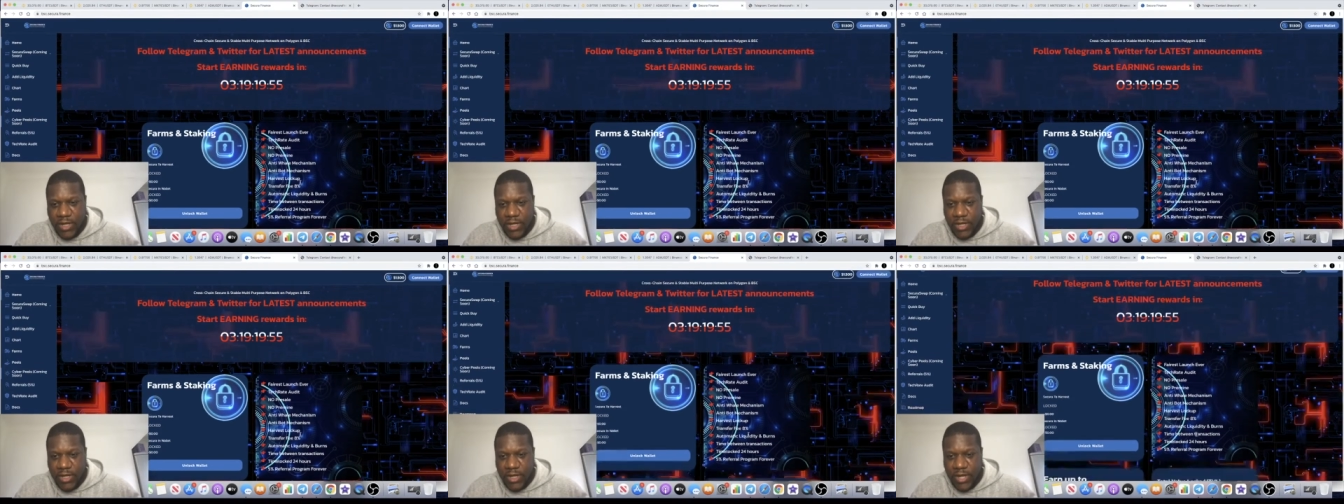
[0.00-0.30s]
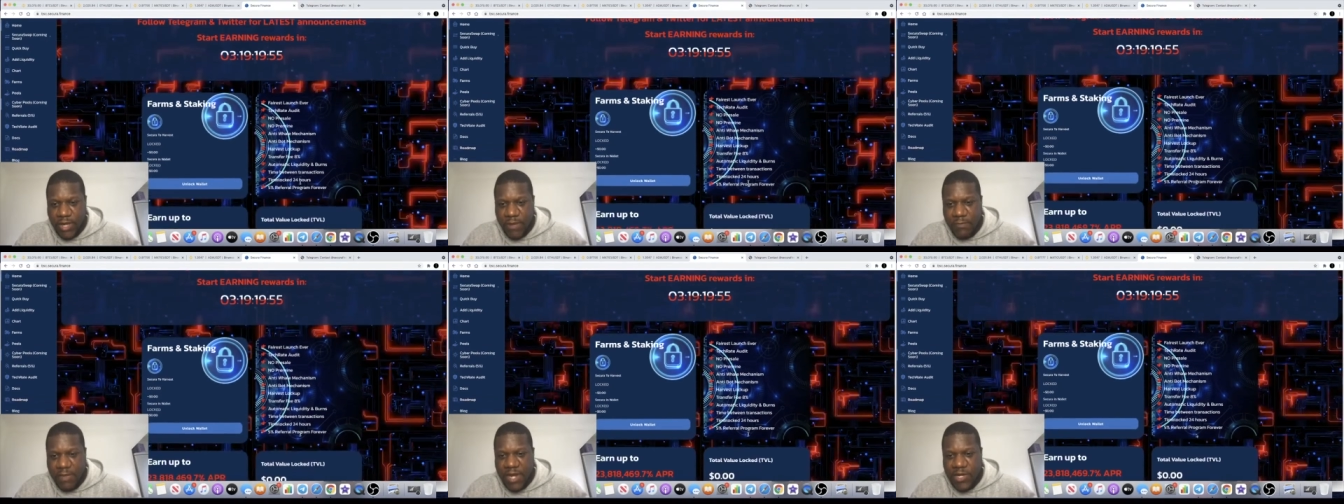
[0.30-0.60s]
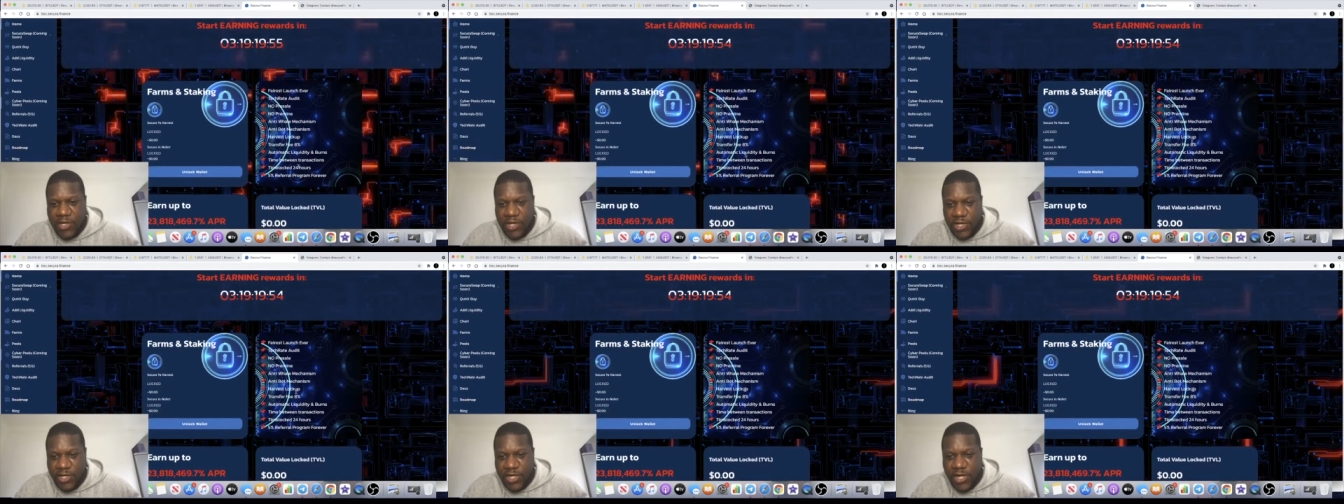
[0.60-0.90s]
it
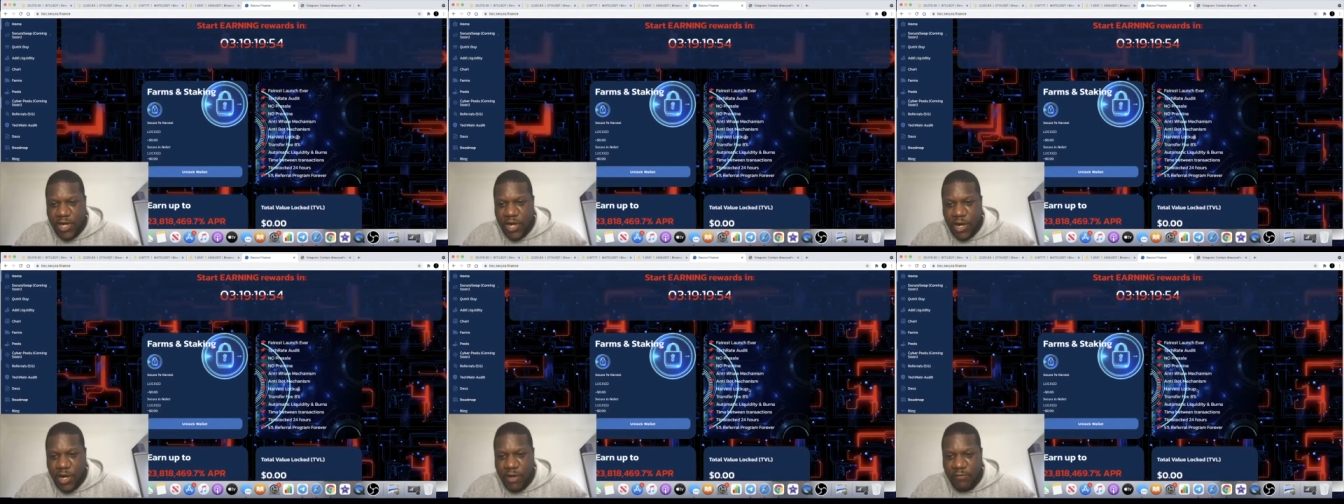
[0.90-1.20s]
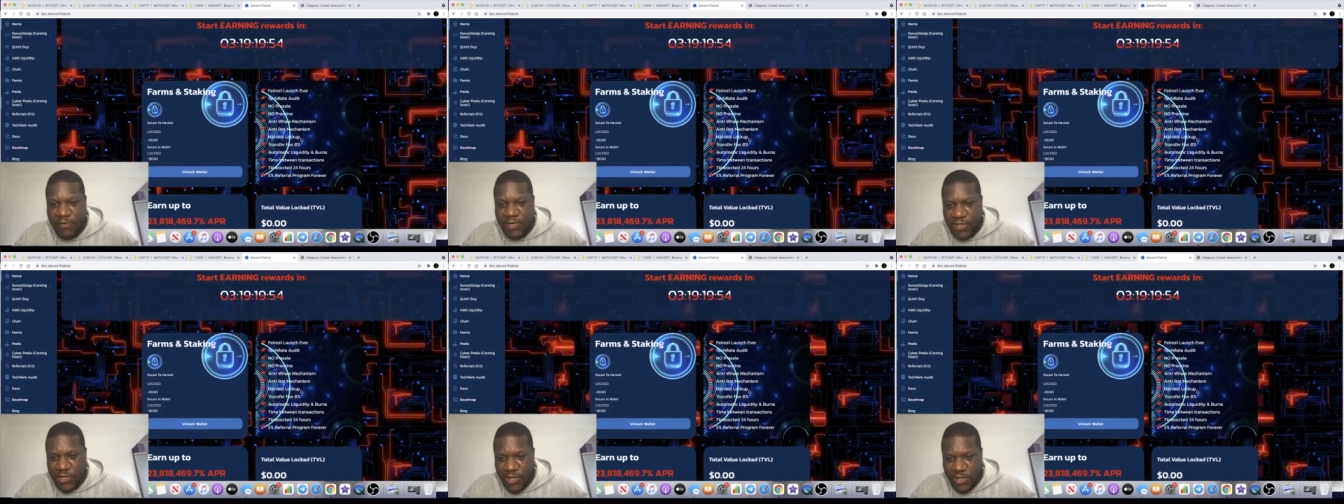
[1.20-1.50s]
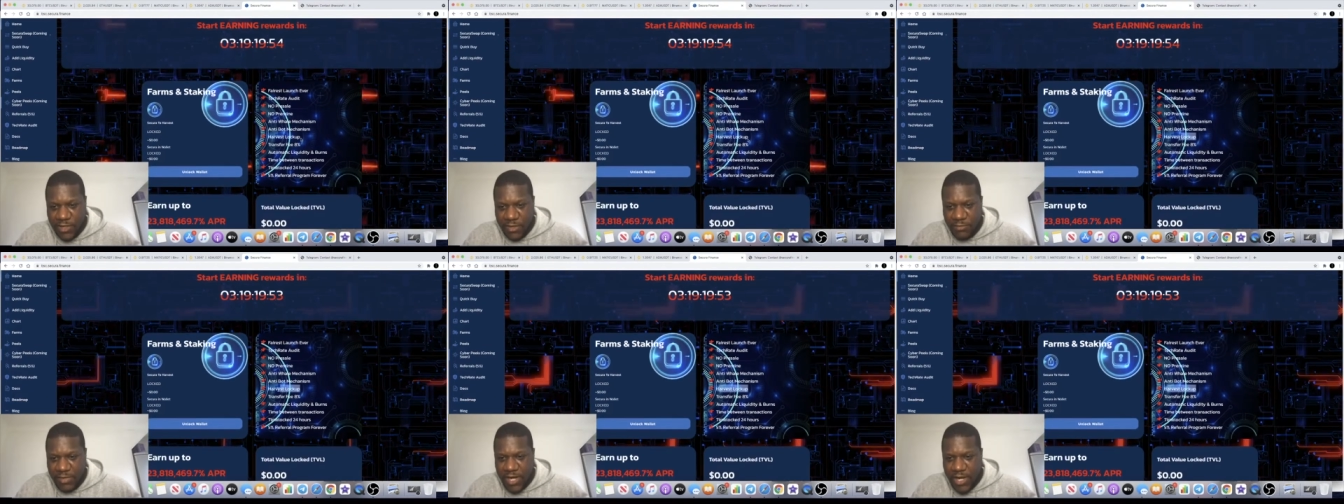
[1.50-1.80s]
mentions the harvest
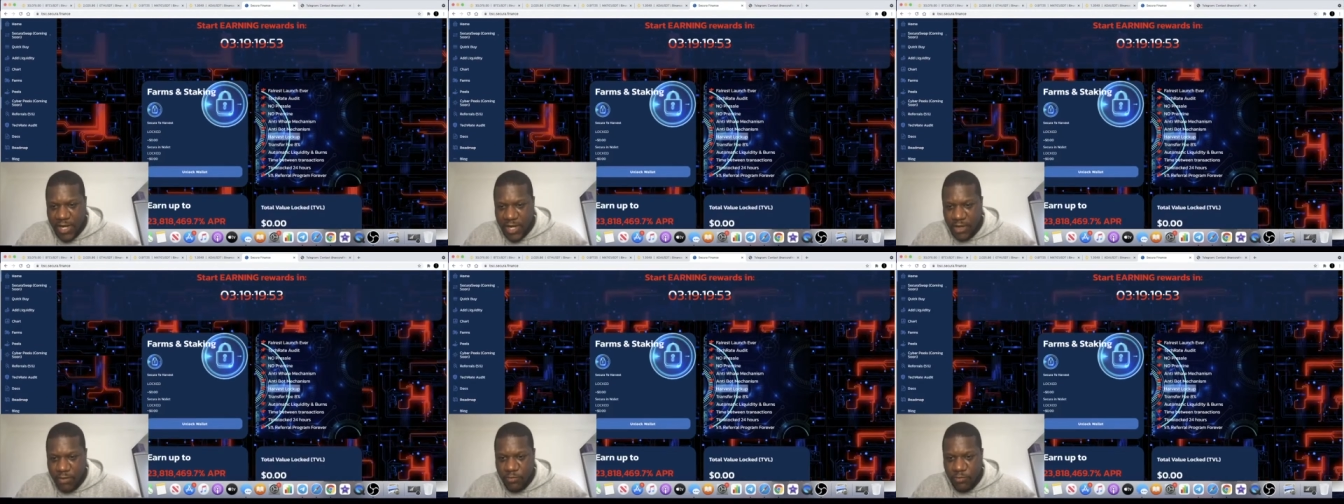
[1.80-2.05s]
lockup here